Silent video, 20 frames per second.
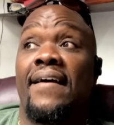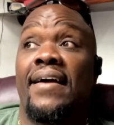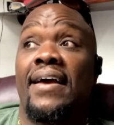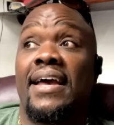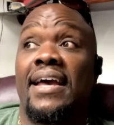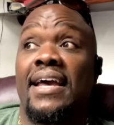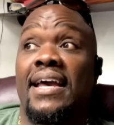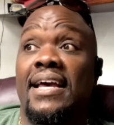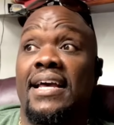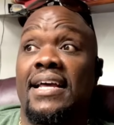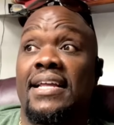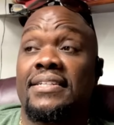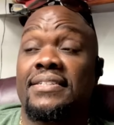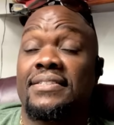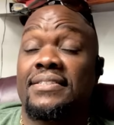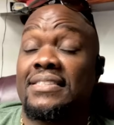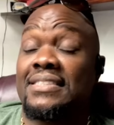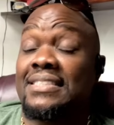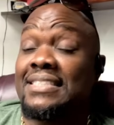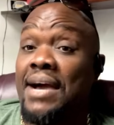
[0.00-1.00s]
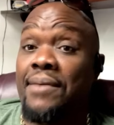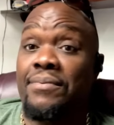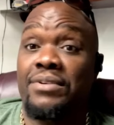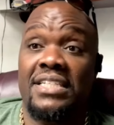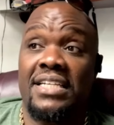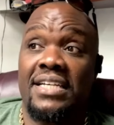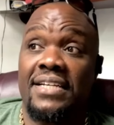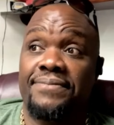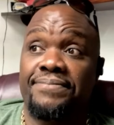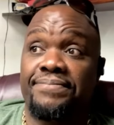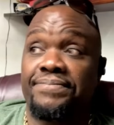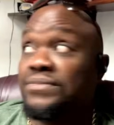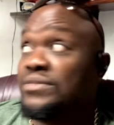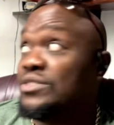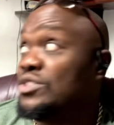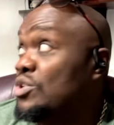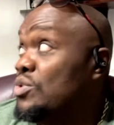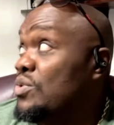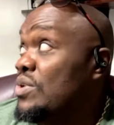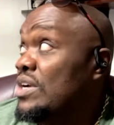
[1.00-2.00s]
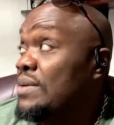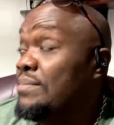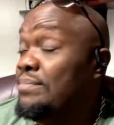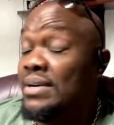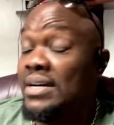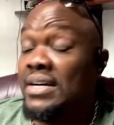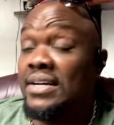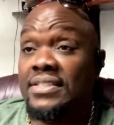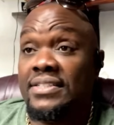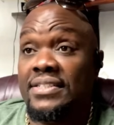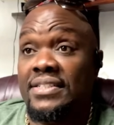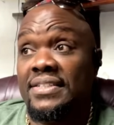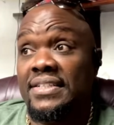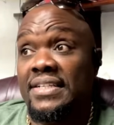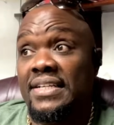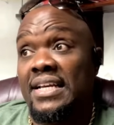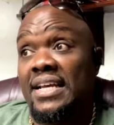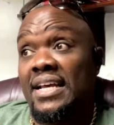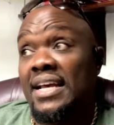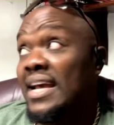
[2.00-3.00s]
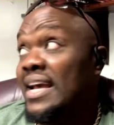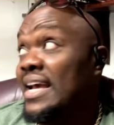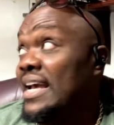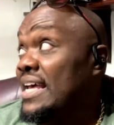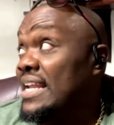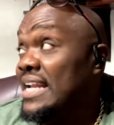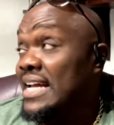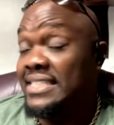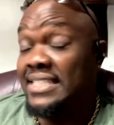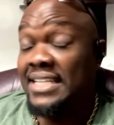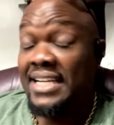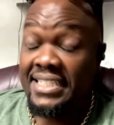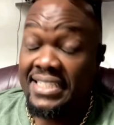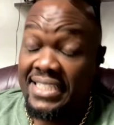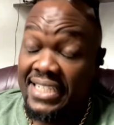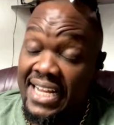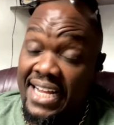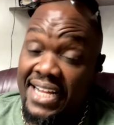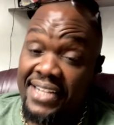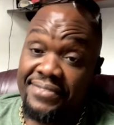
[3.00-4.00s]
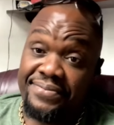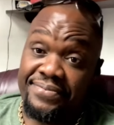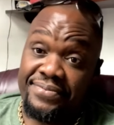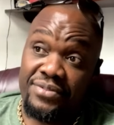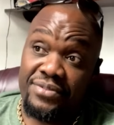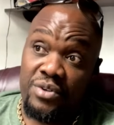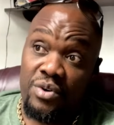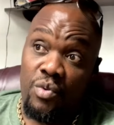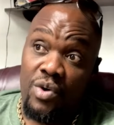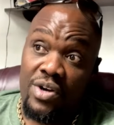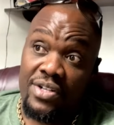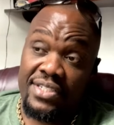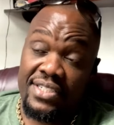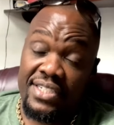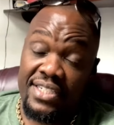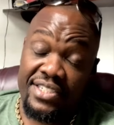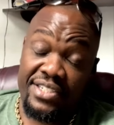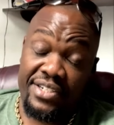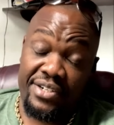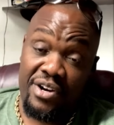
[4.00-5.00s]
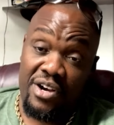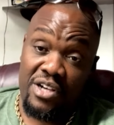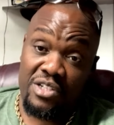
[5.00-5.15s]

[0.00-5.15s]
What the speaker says: And that was it. $200, and I took it to that with 160 across.